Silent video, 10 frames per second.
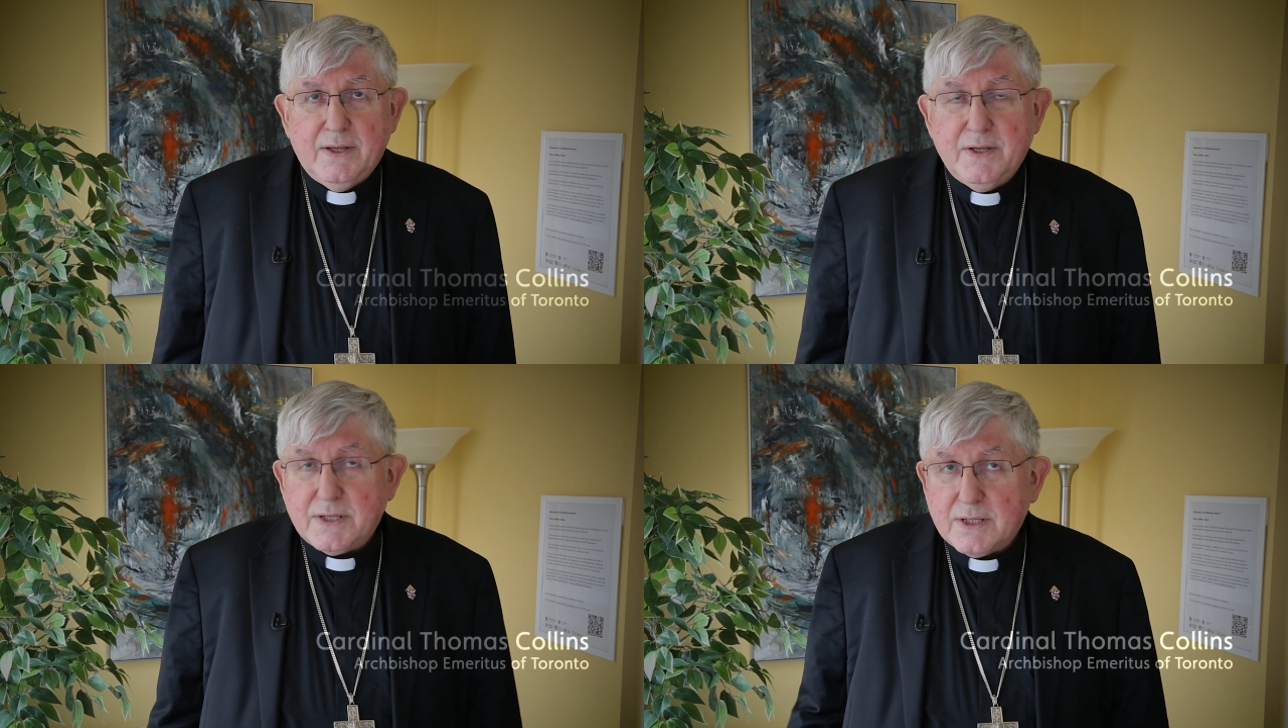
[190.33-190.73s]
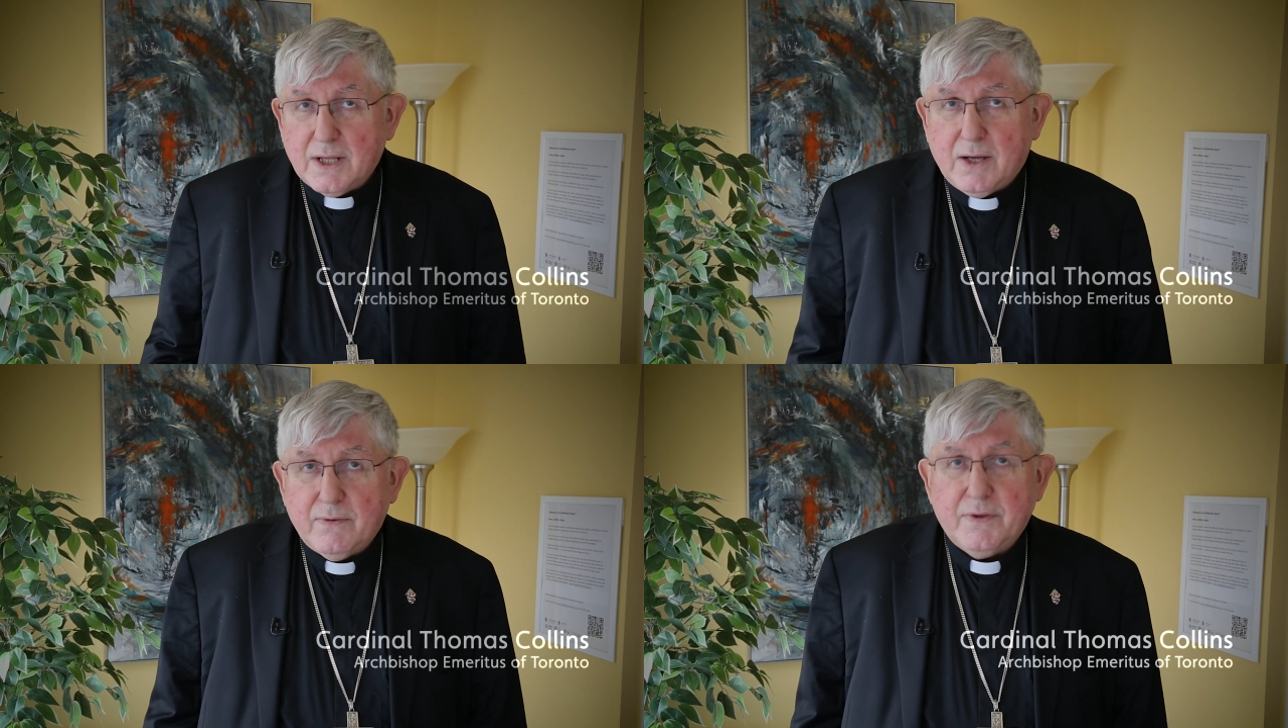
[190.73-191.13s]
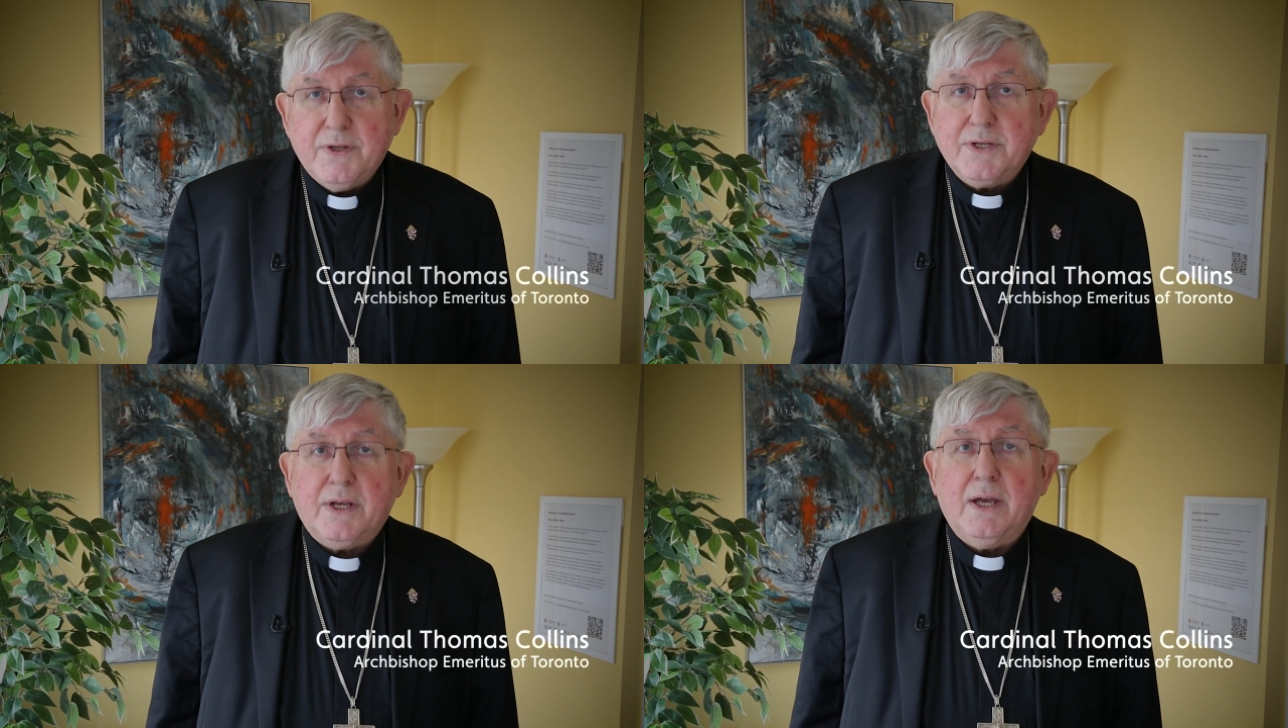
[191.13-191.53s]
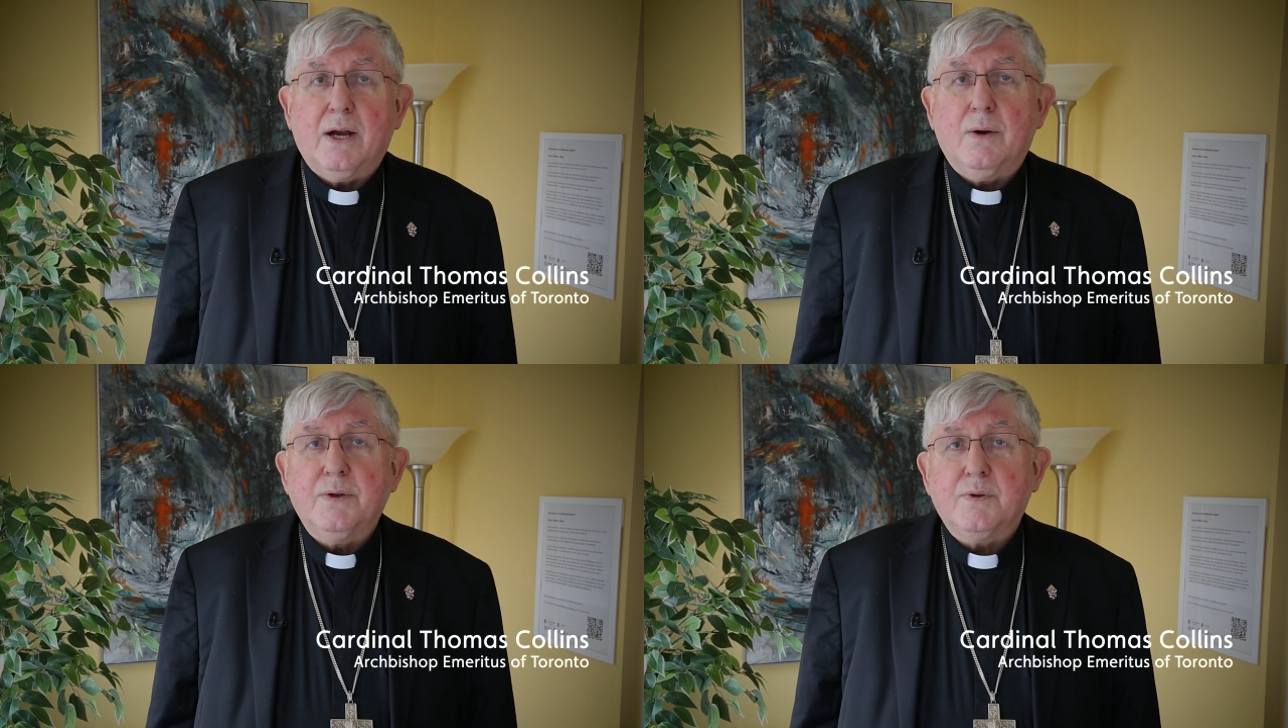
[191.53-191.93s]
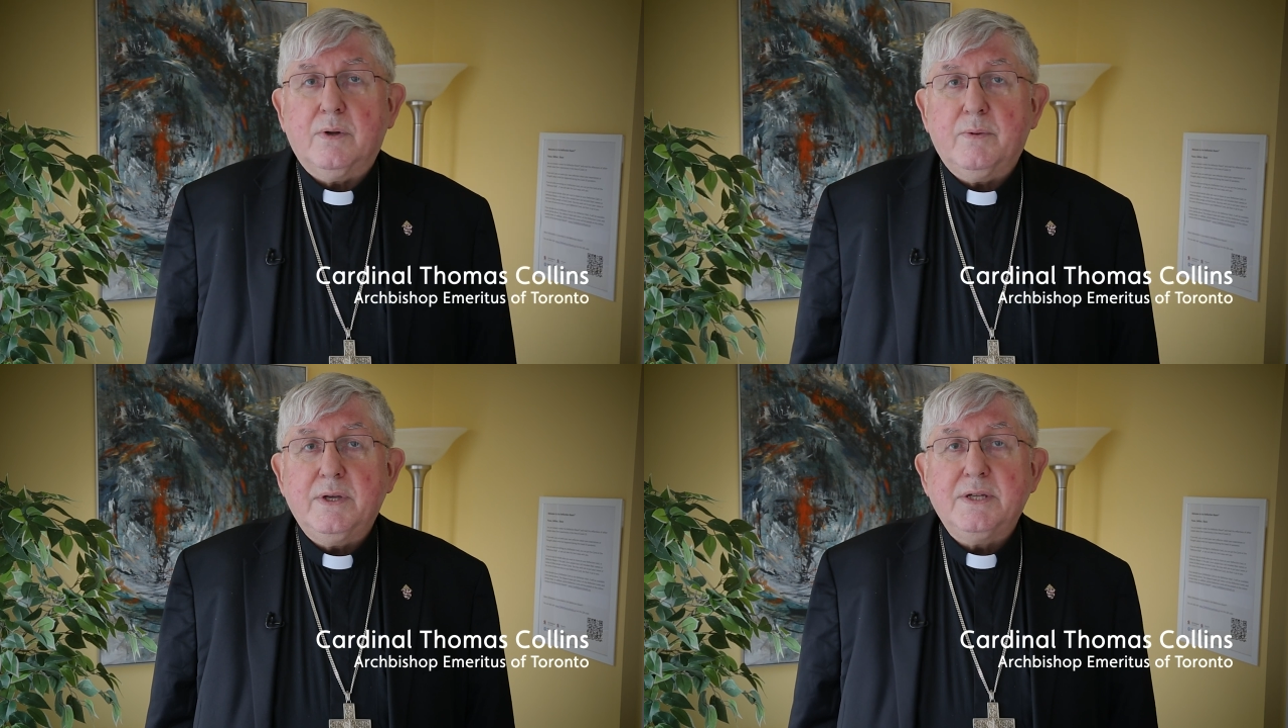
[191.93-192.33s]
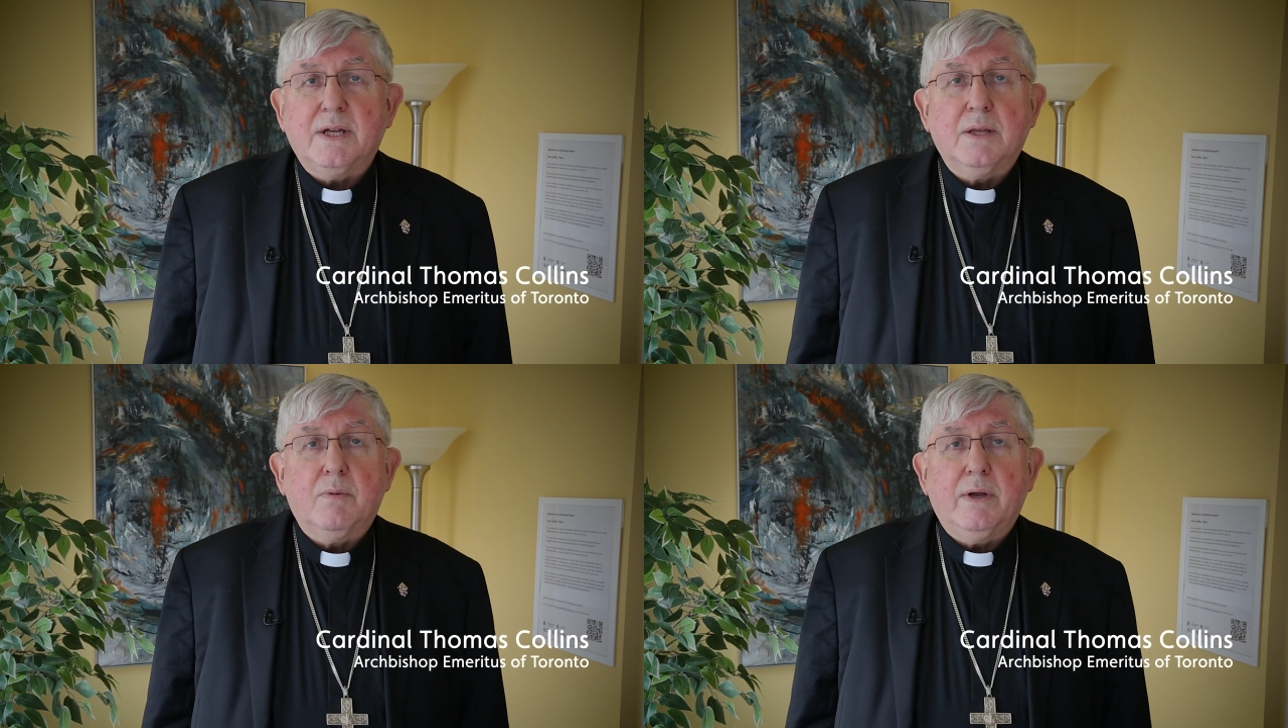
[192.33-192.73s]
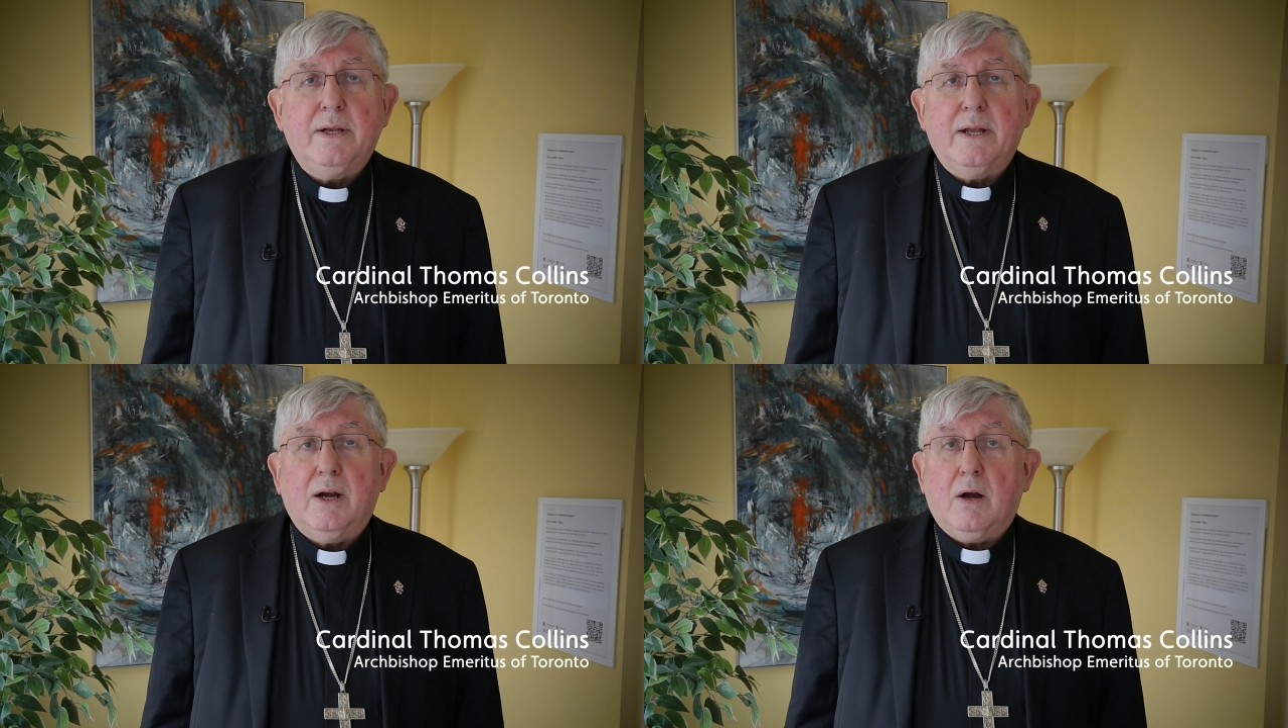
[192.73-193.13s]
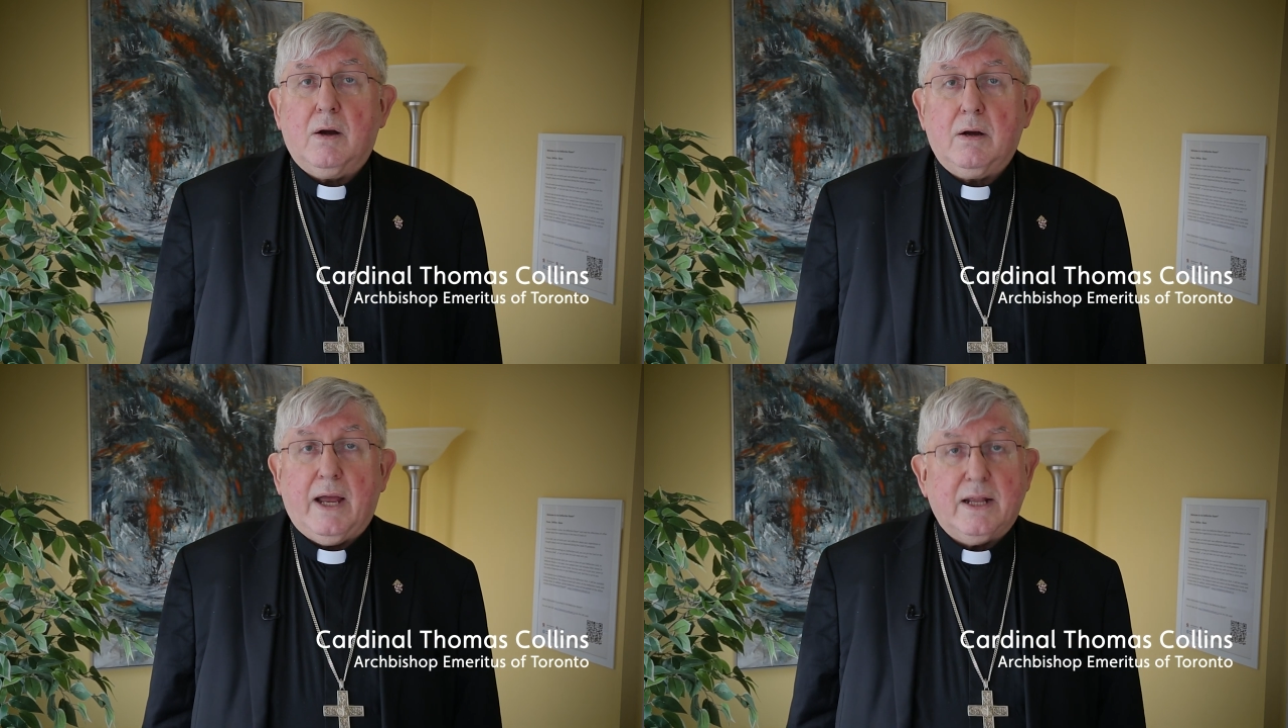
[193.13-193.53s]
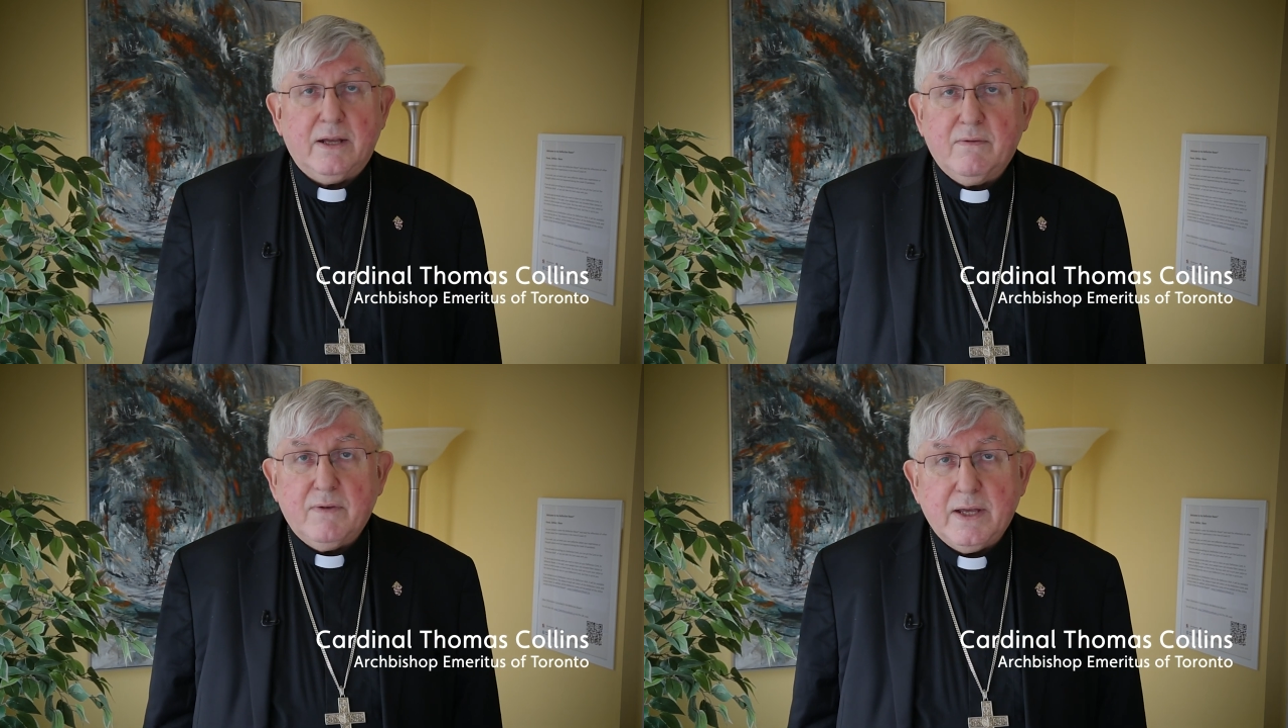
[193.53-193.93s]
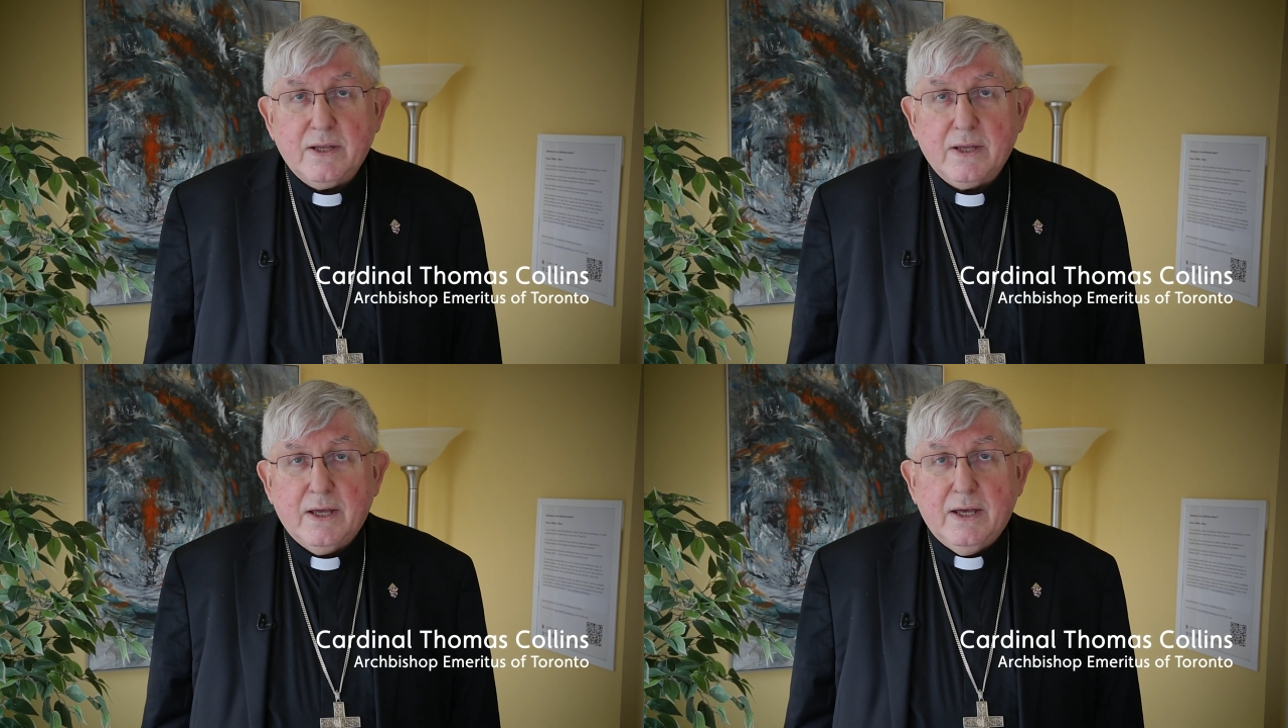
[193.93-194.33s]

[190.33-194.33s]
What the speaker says: This love and this care is what we celebrate in our Catholic faith